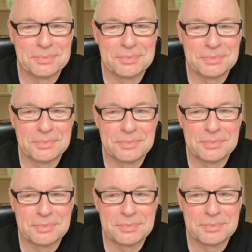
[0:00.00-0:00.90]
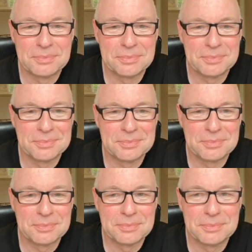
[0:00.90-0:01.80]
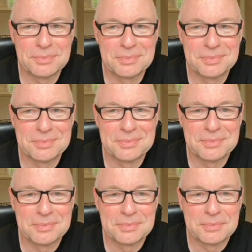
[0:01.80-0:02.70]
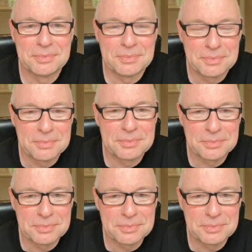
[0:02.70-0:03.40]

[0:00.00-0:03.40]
(silent)